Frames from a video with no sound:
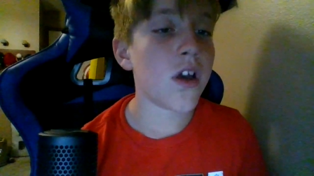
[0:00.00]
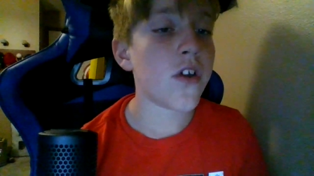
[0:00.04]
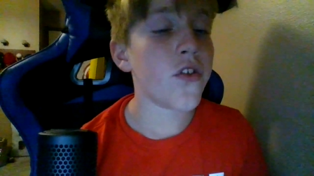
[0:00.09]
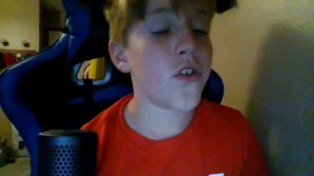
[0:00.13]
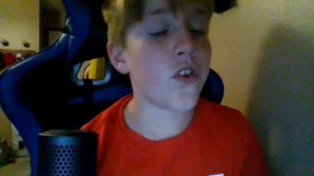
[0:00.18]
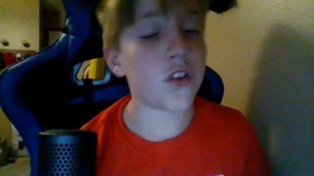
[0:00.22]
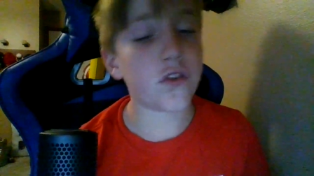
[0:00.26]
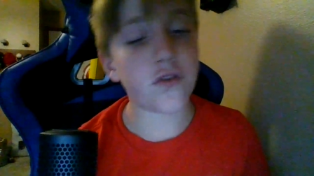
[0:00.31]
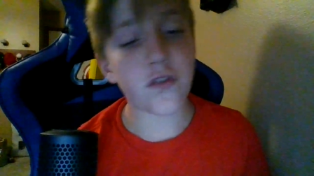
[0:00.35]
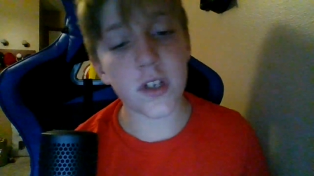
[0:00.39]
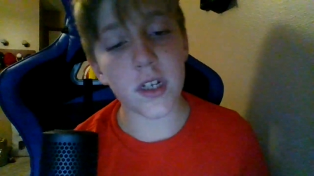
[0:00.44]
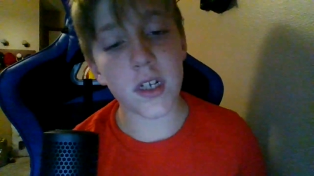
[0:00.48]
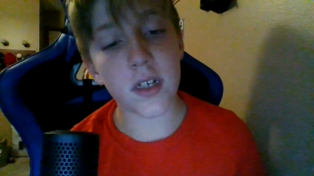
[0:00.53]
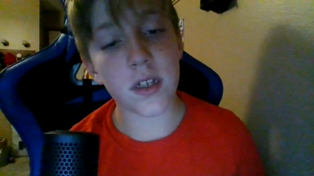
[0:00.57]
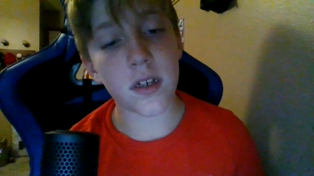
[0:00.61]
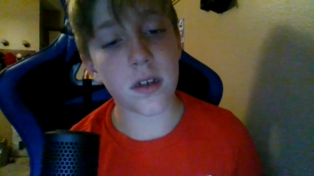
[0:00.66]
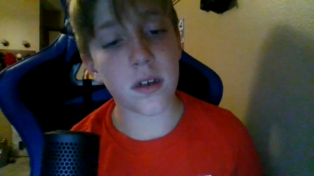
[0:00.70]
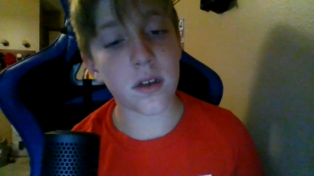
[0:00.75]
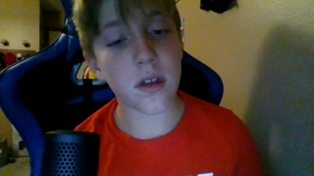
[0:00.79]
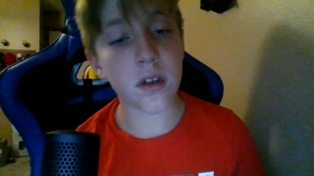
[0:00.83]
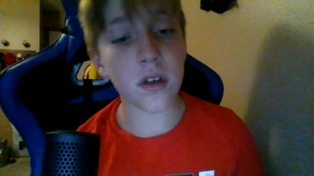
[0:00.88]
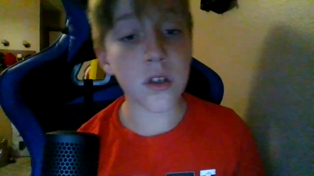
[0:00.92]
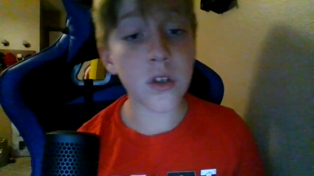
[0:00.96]
There's very,
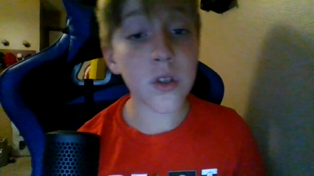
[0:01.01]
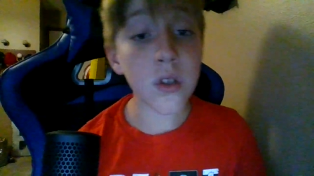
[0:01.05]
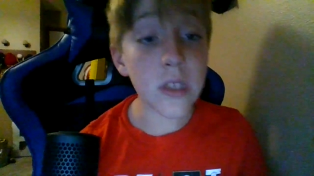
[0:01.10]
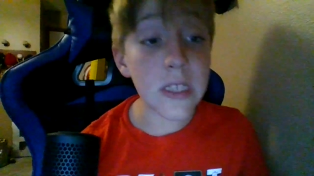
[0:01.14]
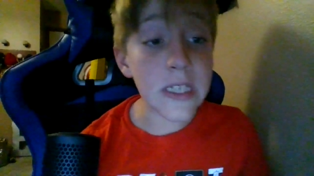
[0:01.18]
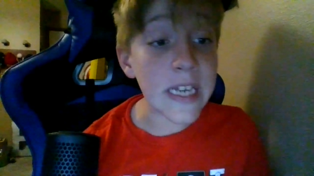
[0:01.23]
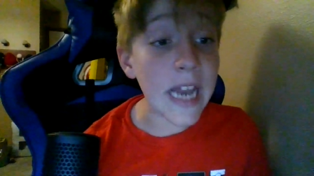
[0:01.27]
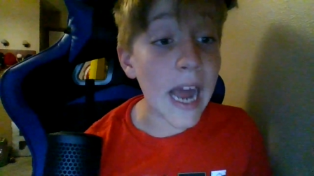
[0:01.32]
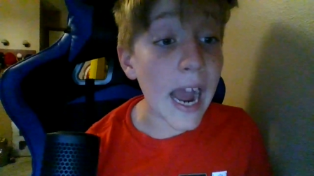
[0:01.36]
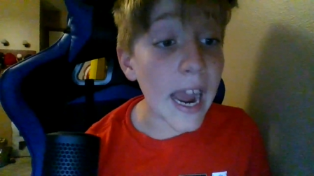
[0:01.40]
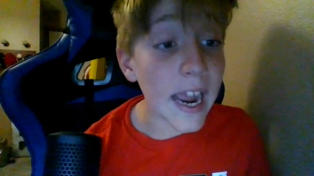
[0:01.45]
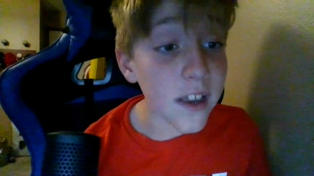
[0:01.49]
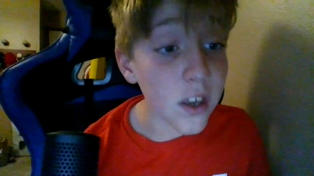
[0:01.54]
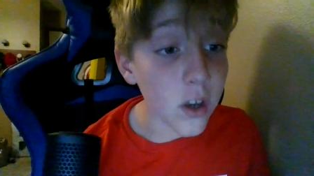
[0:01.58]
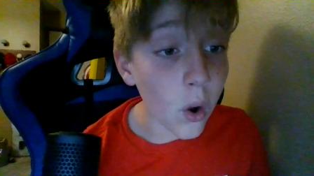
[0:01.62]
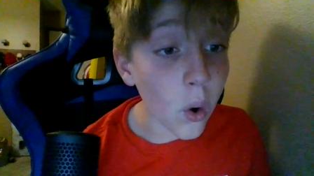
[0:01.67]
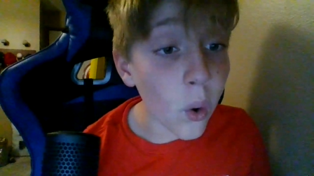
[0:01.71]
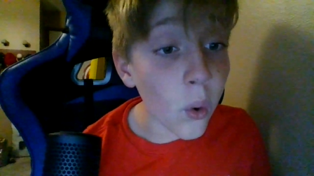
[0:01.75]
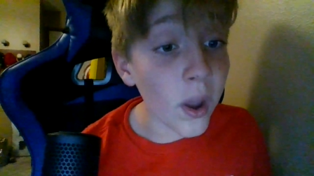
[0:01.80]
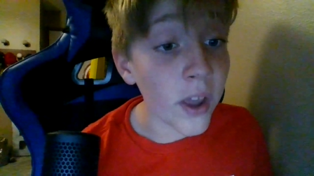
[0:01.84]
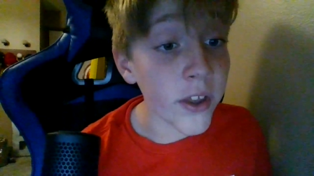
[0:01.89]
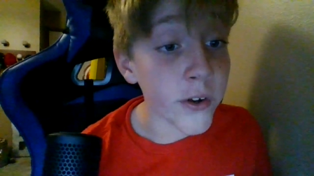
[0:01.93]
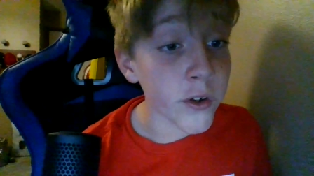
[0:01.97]
nine
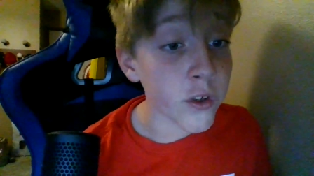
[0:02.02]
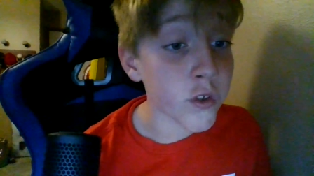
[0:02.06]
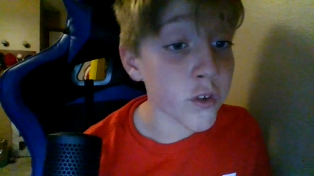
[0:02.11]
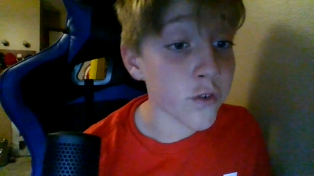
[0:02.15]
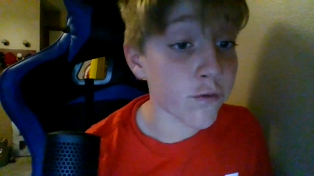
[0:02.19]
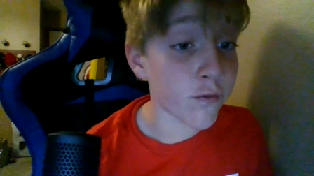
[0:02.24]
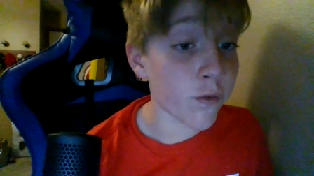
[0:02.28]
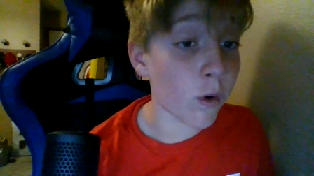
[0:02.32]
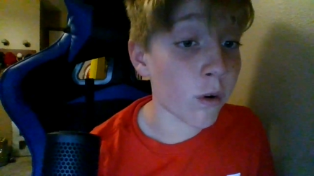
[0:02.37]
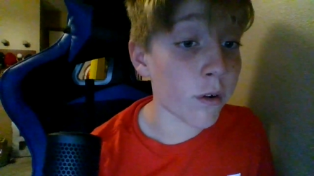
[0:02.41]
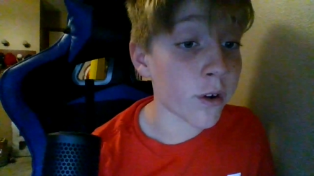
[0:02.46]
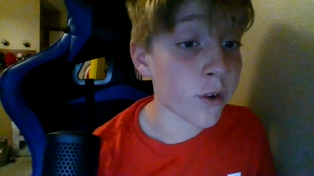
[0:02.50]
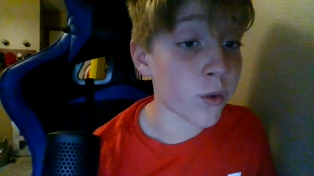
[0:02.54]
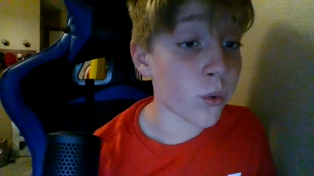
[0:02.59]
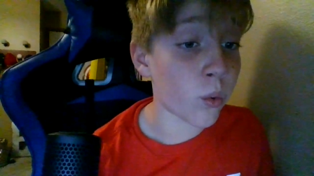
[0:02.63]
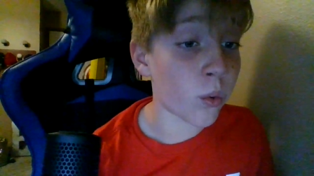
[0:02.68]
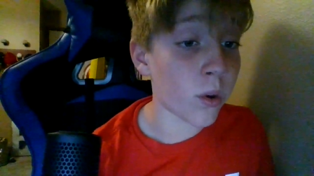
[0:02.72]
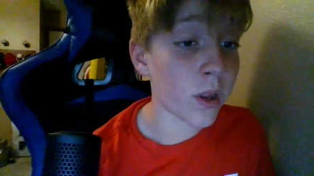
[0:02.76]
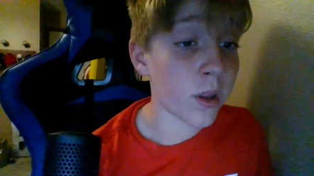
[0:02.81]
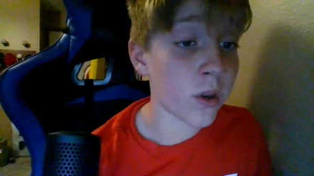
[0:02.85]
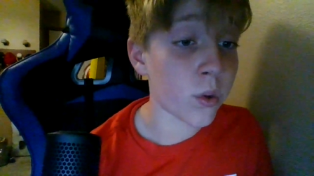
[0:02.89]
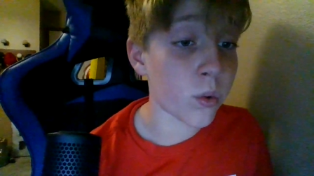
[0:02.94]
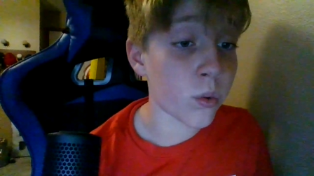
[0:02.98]
no hitters are thrown in
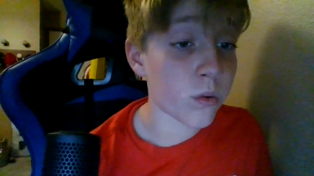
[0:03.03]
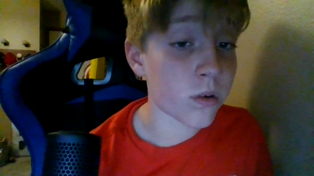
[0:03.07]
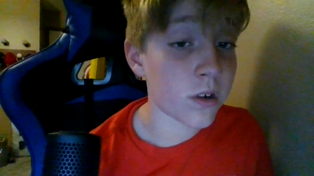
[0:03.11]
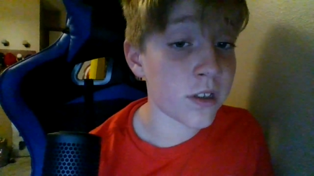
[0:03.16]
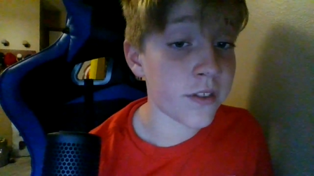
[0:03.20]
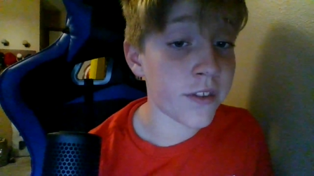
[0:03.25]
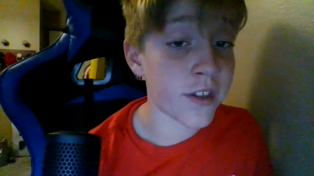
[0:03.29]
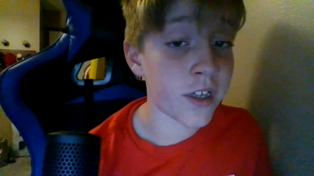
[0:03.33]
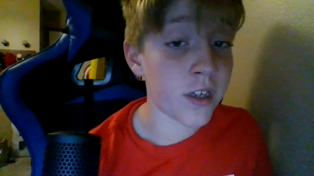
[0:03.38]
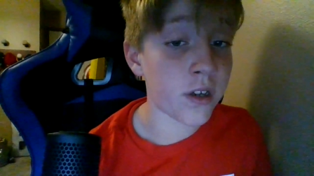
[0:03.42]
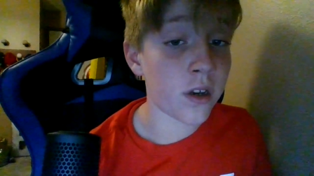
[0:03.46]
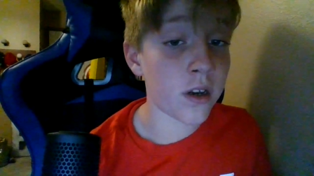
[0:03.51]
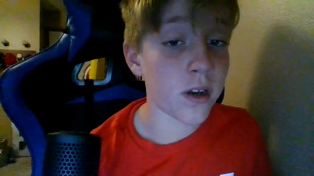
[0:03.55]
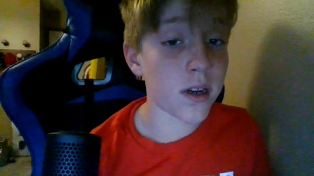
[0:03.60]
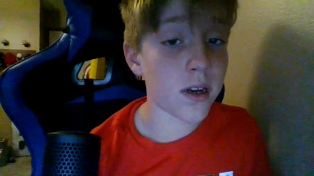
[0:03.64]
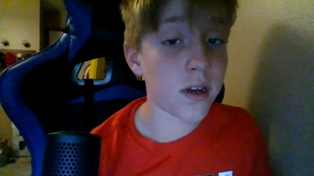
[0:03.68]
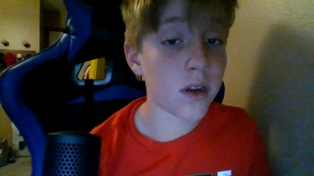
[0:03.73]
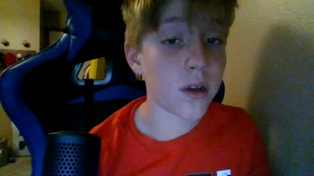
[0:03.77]
22 and then